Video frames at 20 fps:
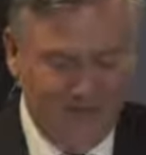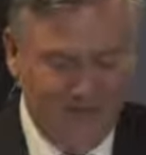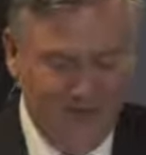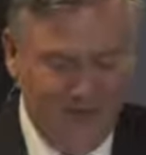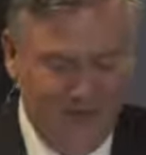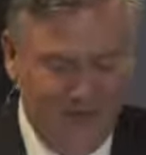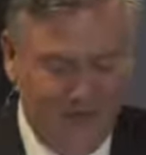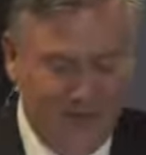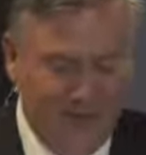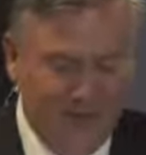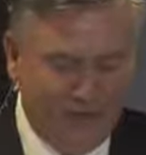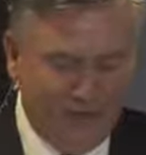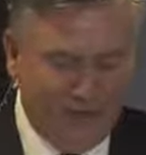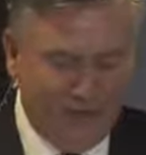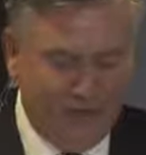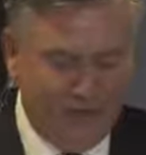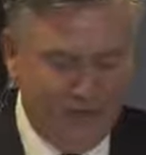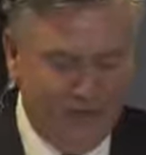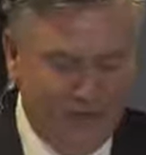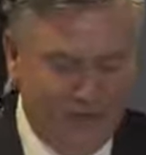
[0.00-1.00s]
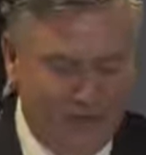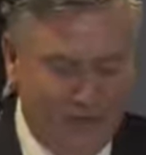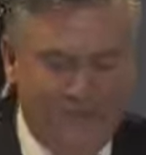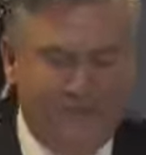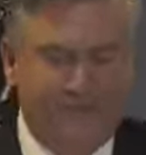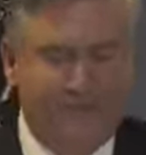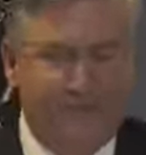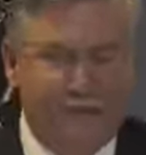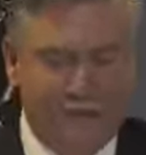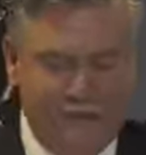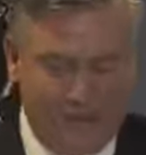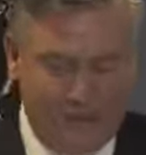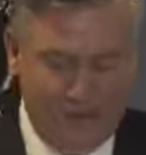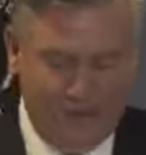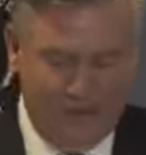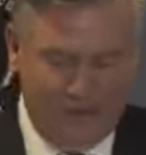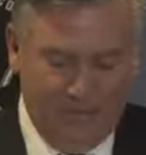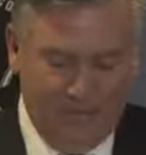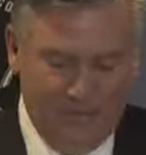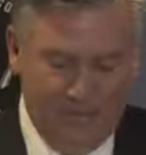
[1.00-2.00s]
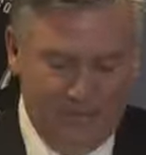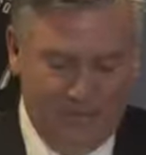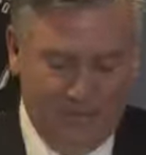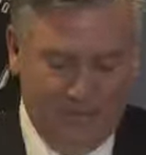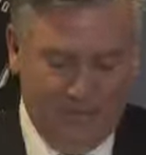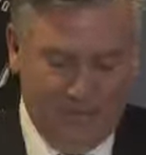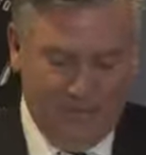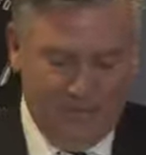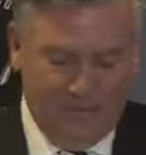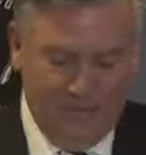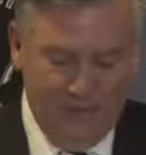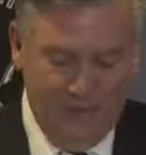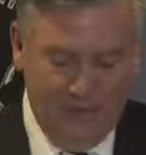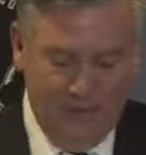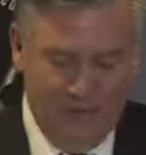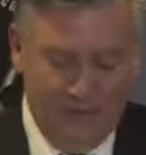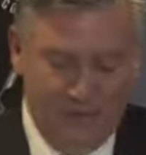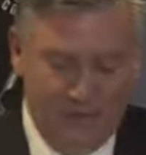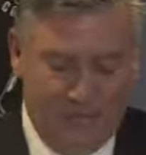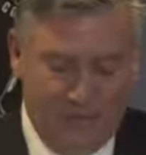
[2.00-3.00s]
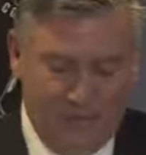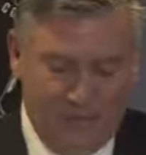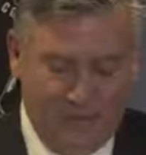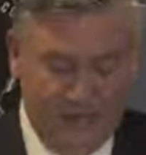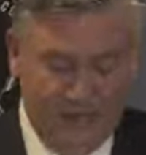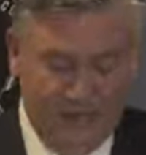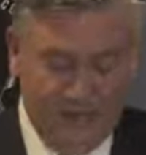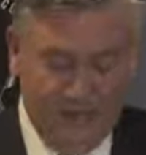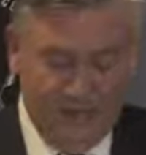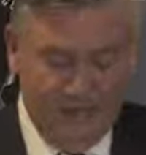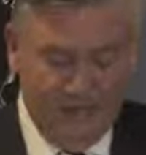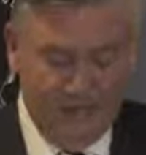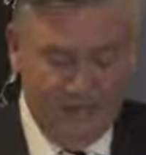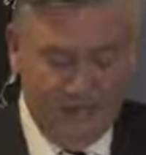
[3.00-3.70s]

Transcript: and pay tribute to the AFL Commission, in particular